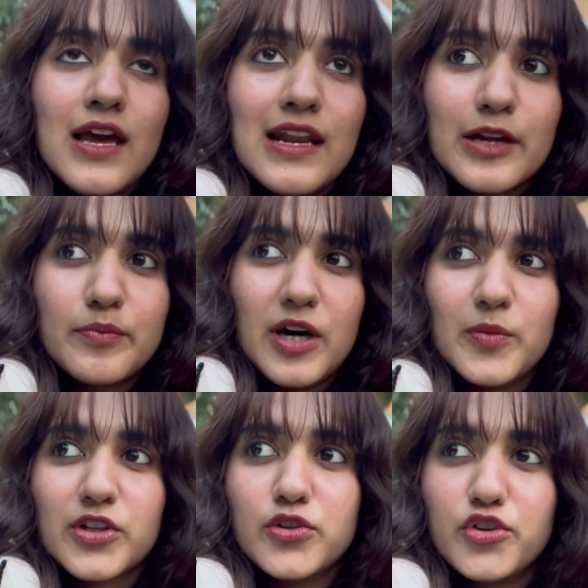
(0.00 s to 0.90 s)
like
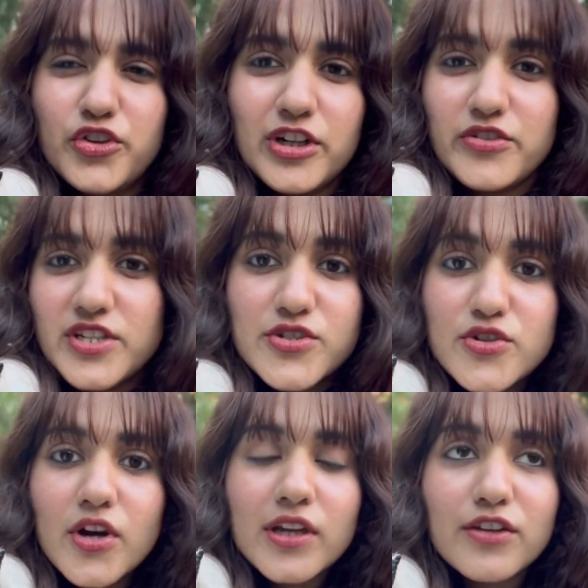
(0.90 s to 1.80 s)
barbecue grill
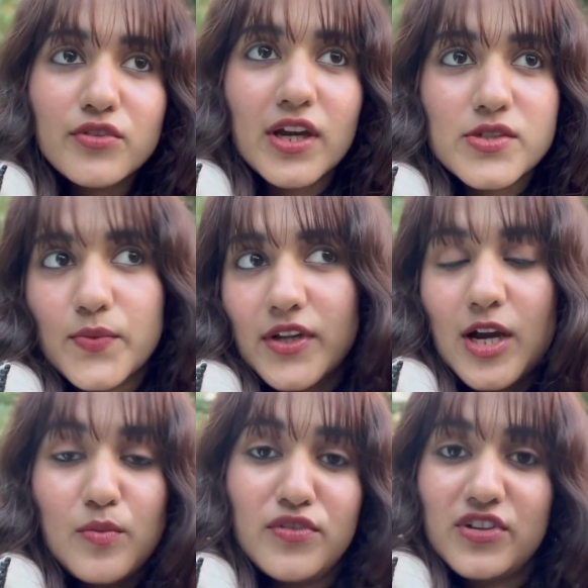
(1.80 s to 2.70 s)
restaurant if you guys want to
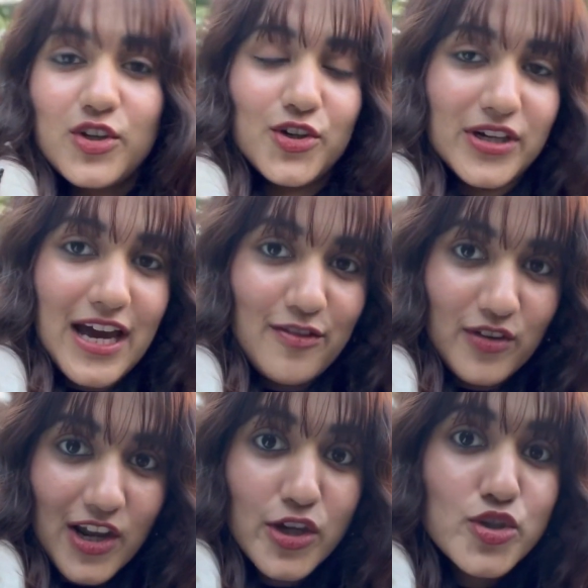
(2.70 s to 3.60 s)
come over here and have
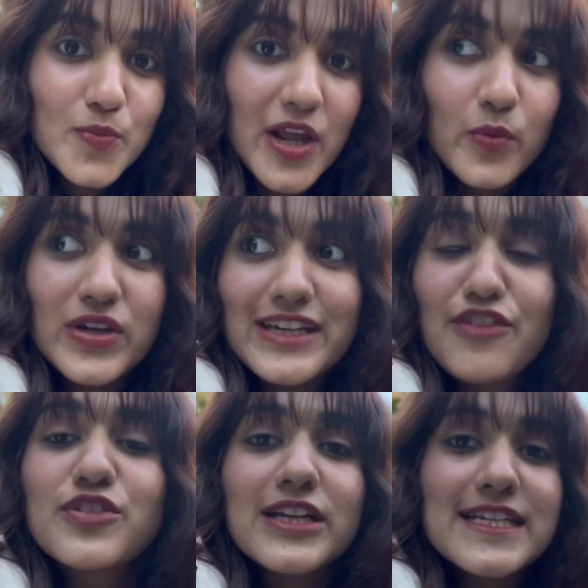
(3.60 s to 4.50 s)
lunch but I would
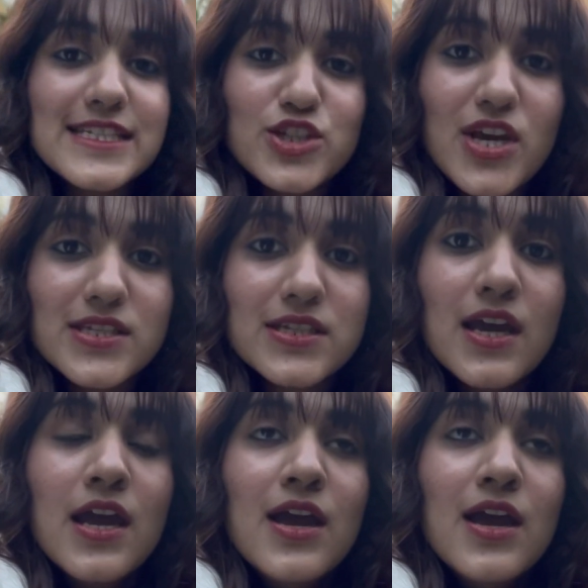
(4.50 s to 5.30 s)
definitely suggest